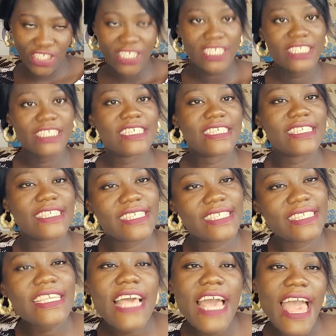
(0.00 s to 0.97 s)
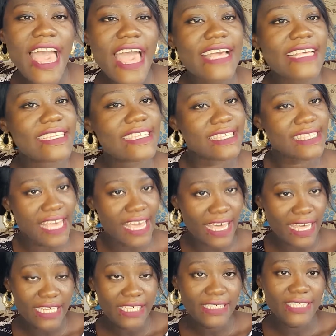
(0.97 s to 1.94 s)
this ese,
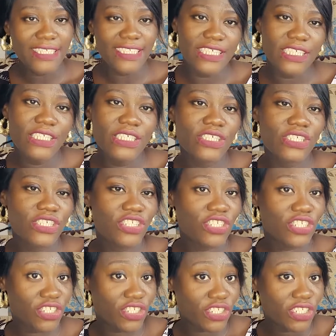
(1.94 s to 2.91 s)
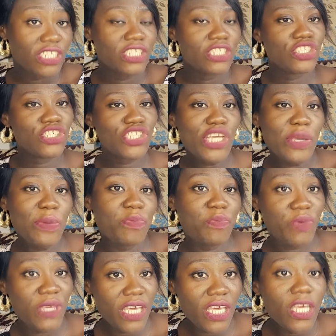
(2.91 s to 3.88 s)
the she
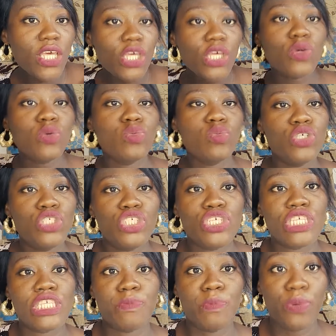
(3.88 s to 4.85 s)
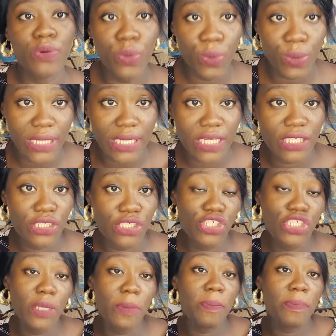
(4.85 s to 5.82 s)
be, which is spoon.
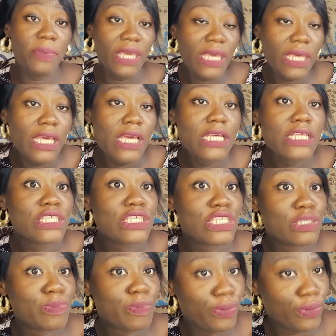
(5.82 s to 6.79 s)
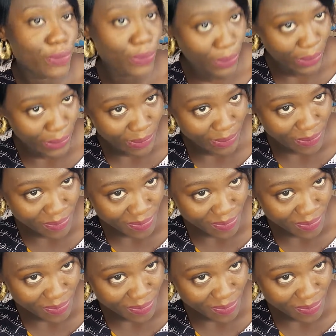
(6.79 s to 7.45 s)
She be spoon.